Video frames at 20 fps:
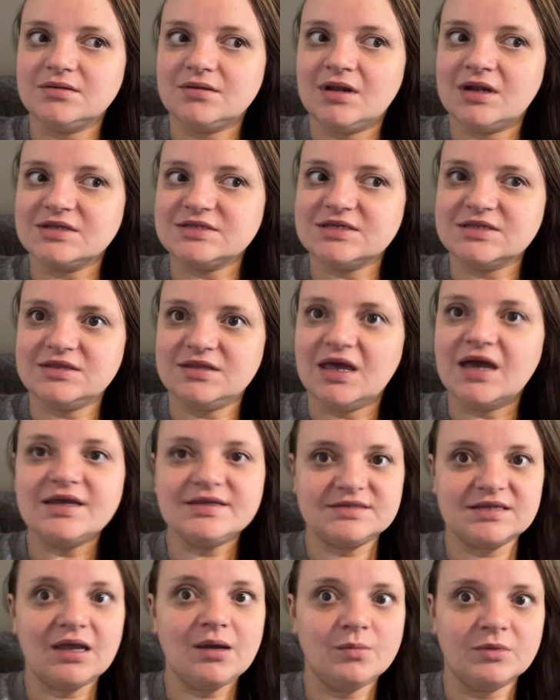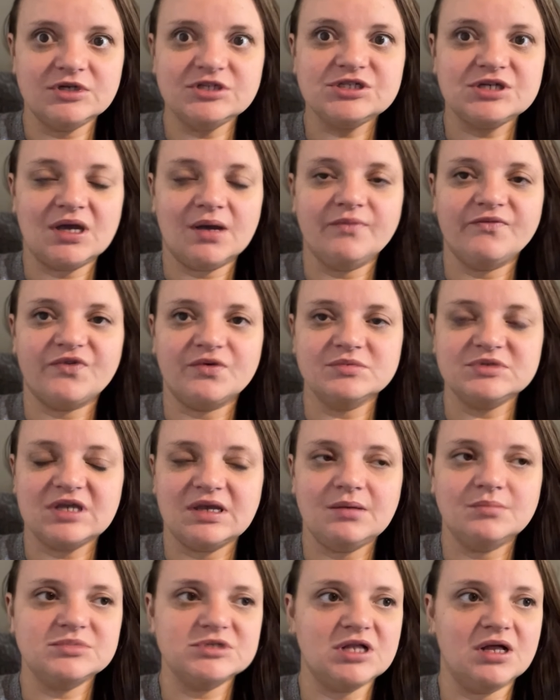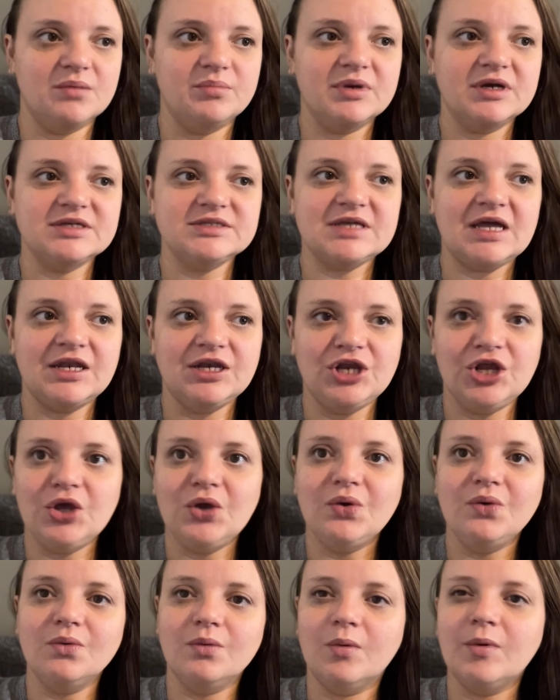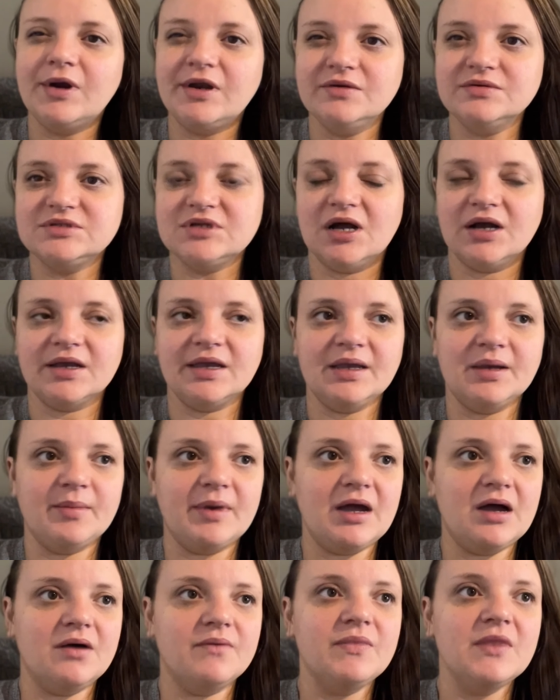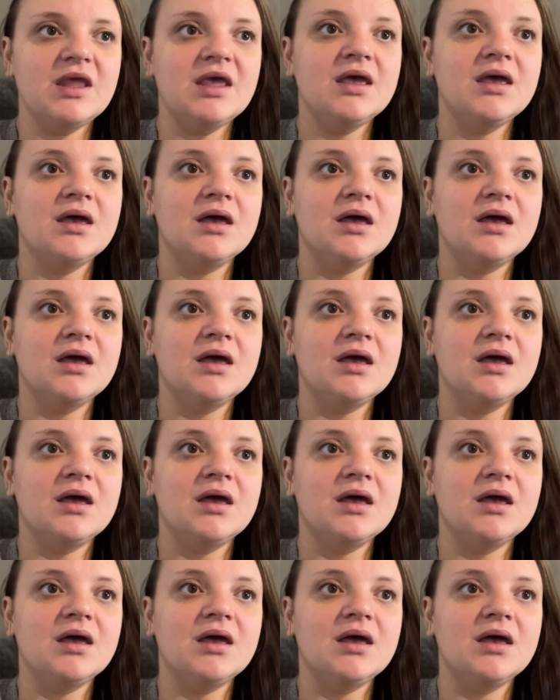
I said, That sandwich come from Sam's Club because I knew what he was talking about.